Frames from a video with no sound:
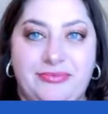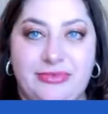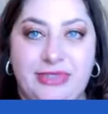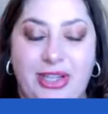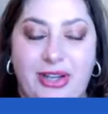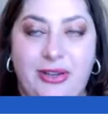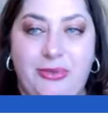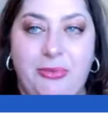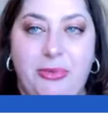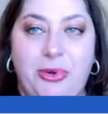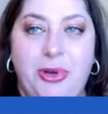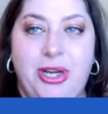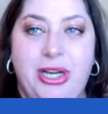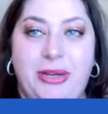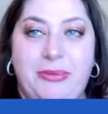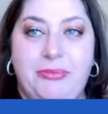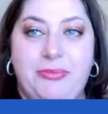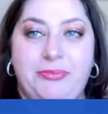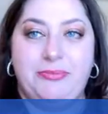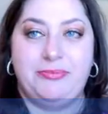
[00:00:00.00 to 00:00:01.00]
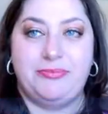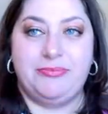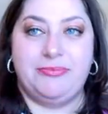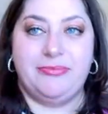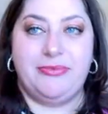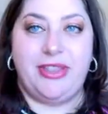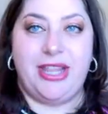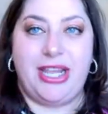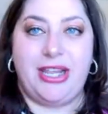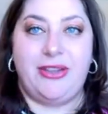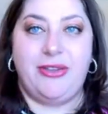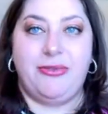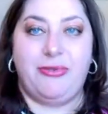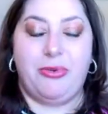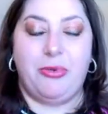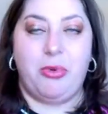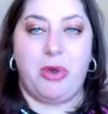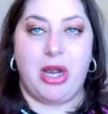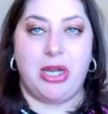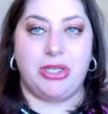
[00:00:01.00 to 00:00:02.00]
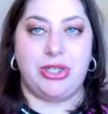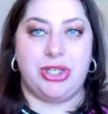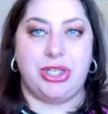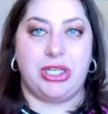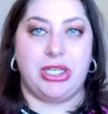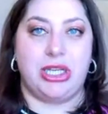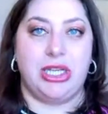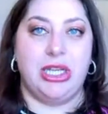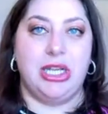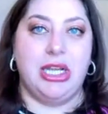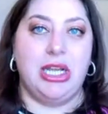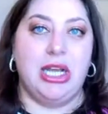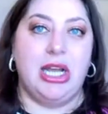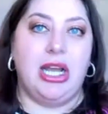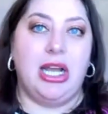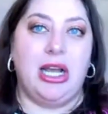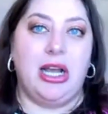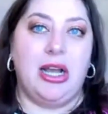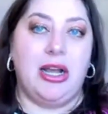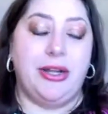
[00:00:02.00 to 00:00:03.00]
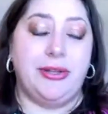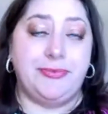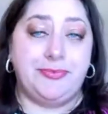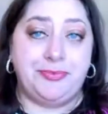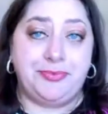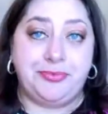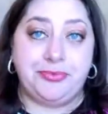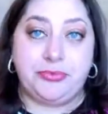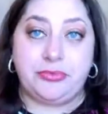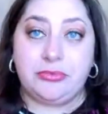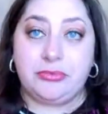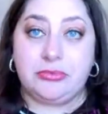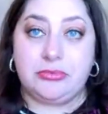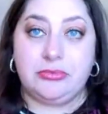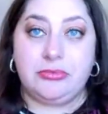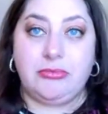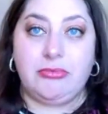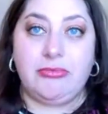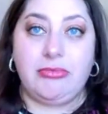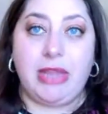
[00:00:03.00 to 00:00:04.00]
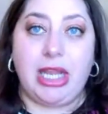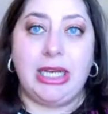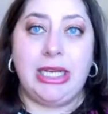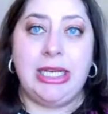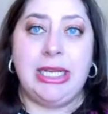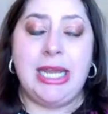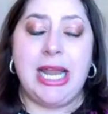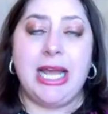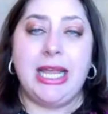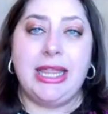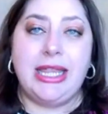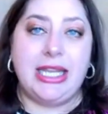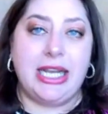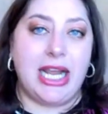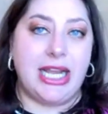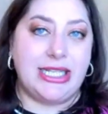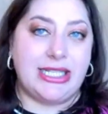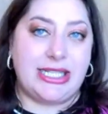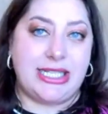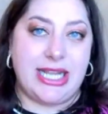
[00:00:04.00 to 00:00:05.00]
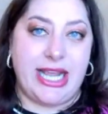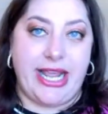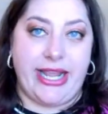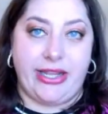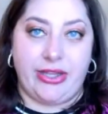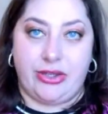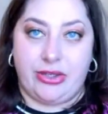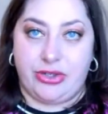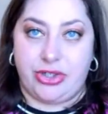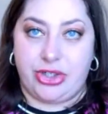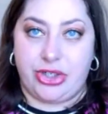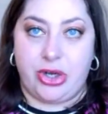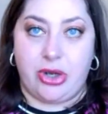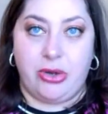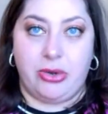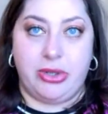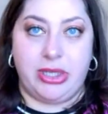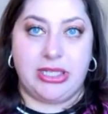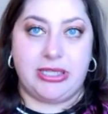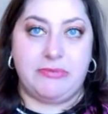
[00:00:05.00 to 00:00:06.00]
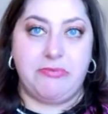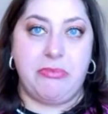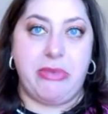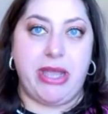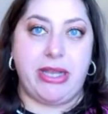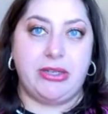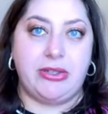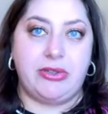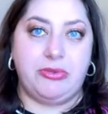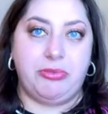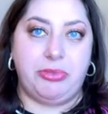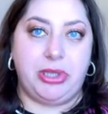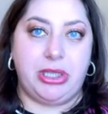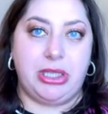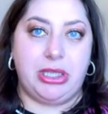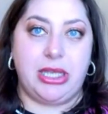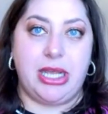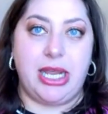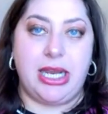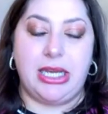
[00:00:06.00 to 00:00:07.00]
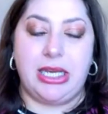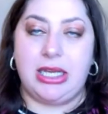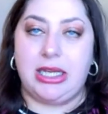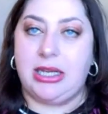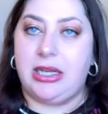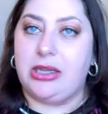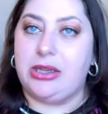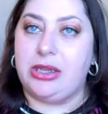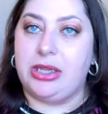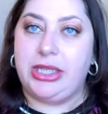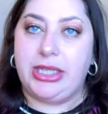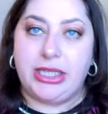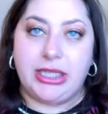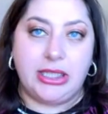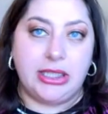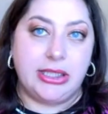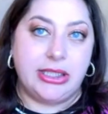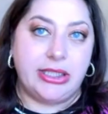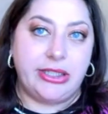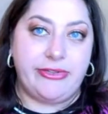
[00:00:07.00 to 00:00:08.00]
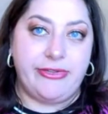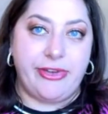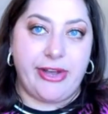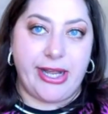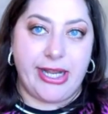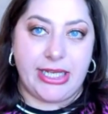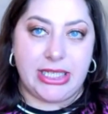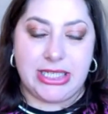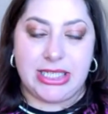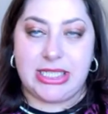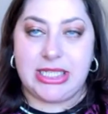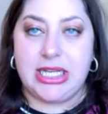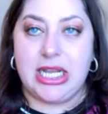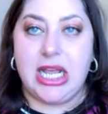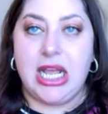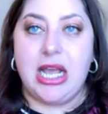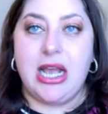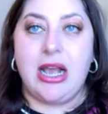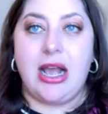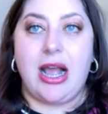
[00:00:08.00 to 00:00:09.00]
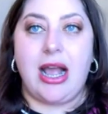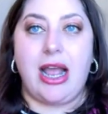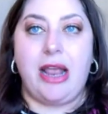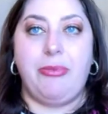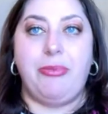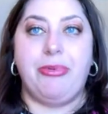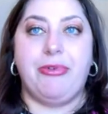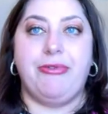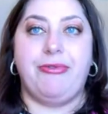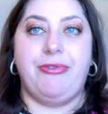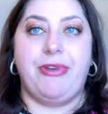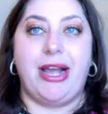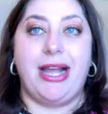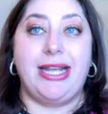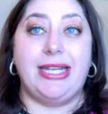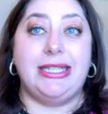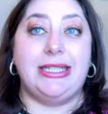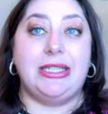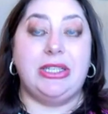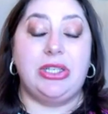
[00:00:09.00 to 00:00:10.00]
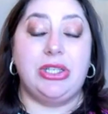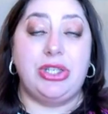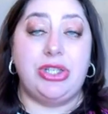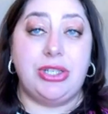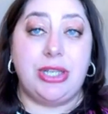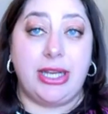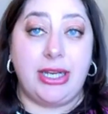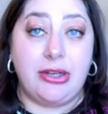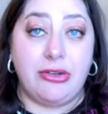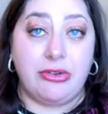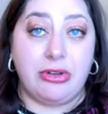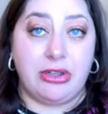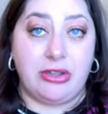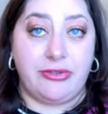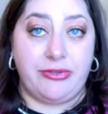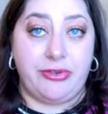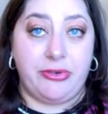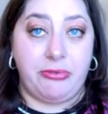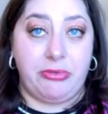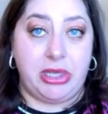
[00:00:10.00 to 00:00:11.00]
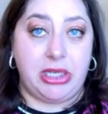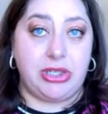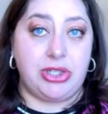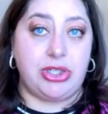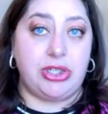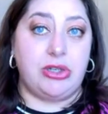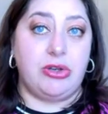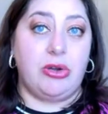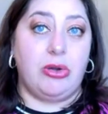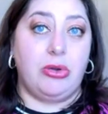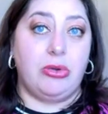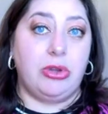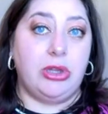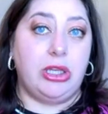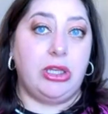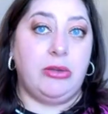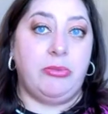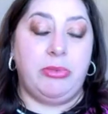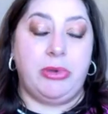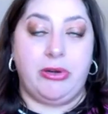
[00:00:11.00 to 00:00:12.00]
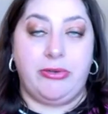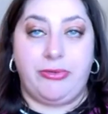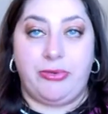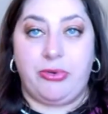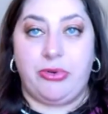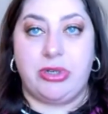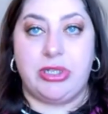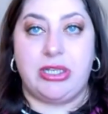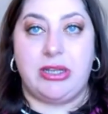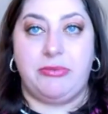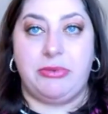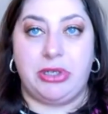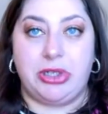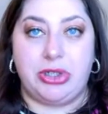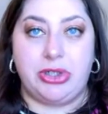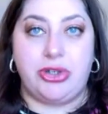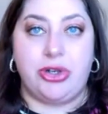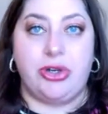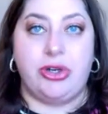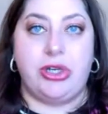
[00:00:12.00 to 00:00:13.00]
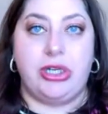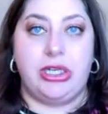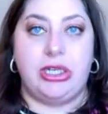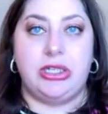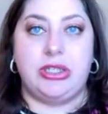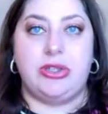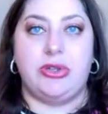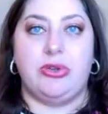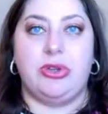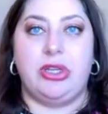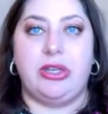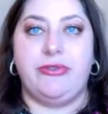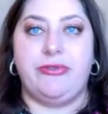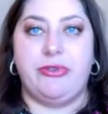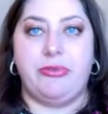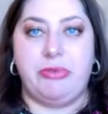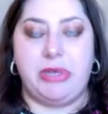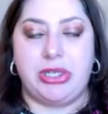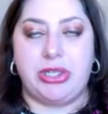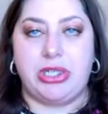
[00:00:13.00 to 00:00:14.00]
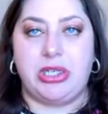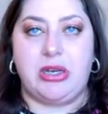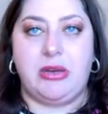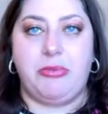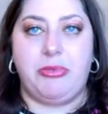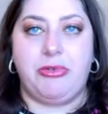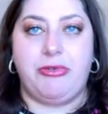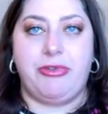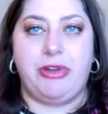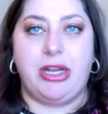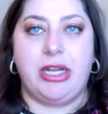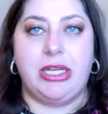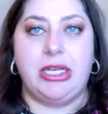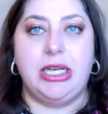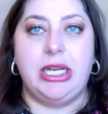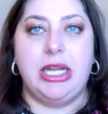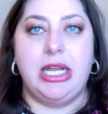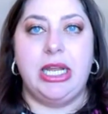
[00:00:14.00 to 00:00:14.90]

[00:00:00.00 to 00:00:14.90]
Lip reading: Good morning. Thank you for watching. Um, Nothing I say in the show is meant to be any legal advice. I provide general information only, but of course, I'm an attorney, so the information I provide